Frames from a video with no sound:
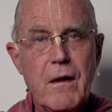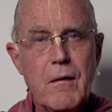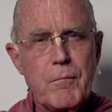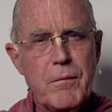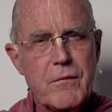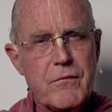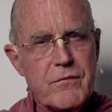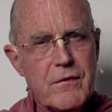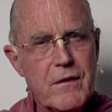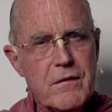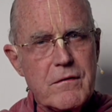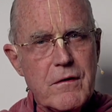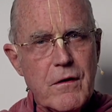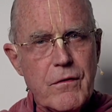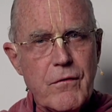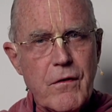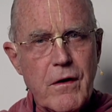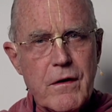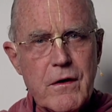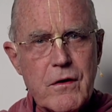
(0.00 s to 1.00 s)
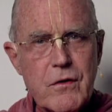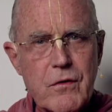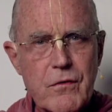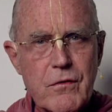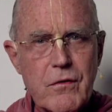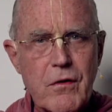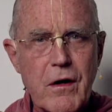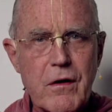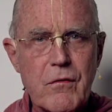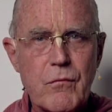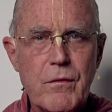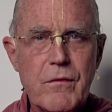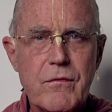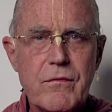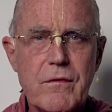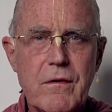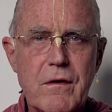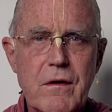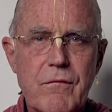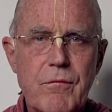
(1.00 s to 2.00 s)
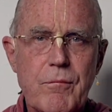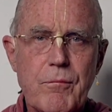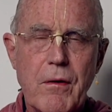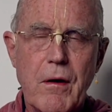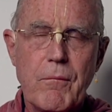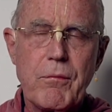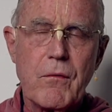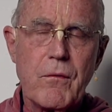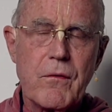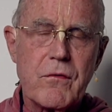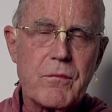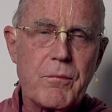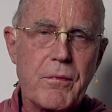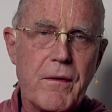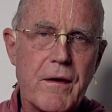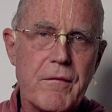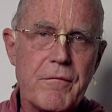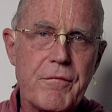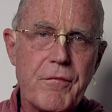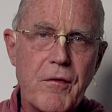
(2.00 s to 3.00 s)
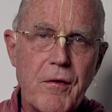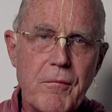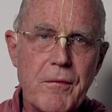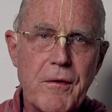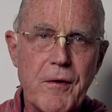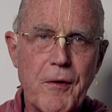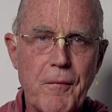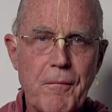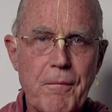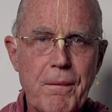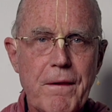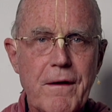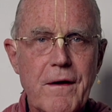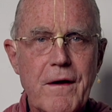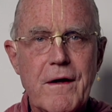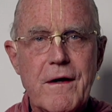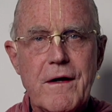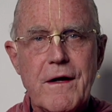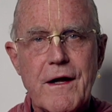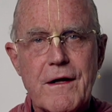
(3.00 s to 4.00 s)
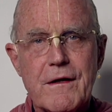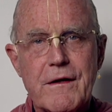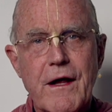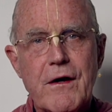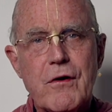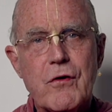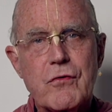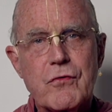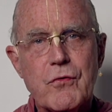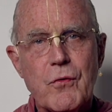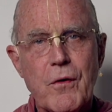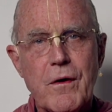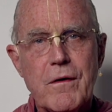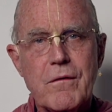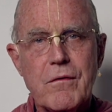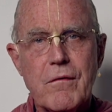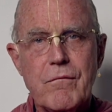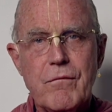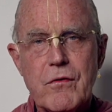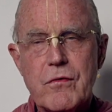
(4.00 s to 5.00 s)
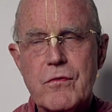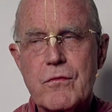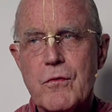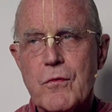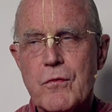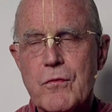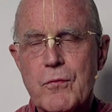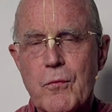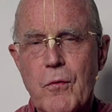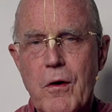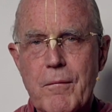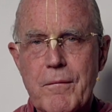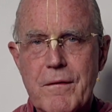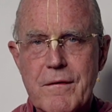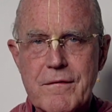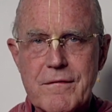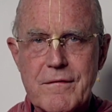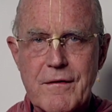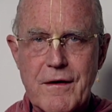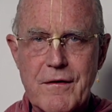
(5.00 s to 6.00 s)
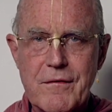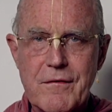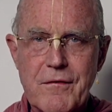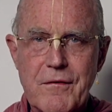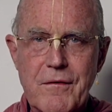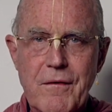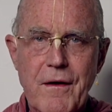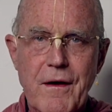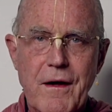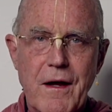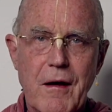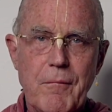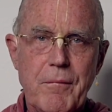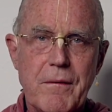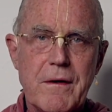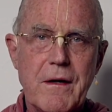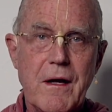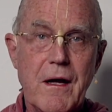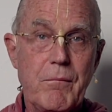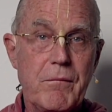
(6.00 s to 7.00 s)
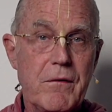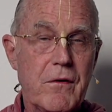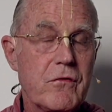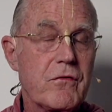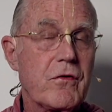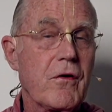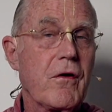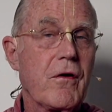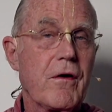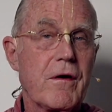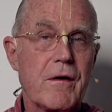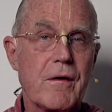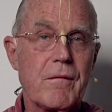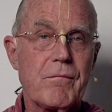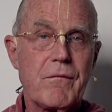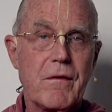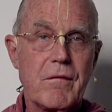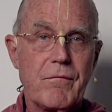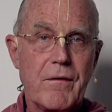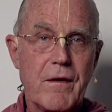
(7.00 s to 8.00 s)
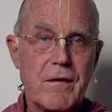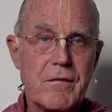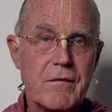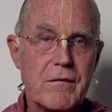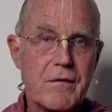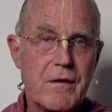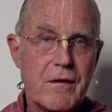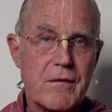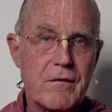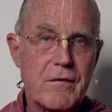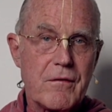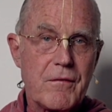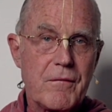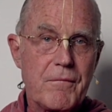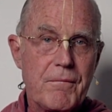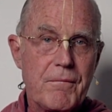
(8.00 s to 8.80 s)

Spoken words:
but since he thought he could not receive proper respect from him, he later joined the Vishnu Swami sect and became the Acharya of that sect.